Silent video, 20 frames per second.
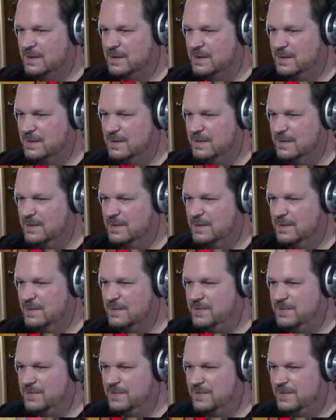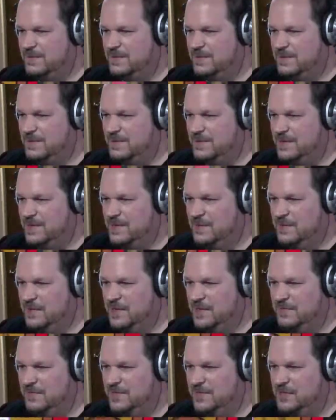Alright. Gotta be
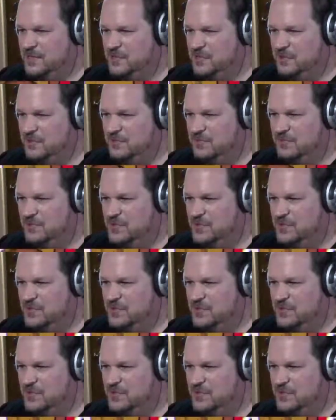on my toes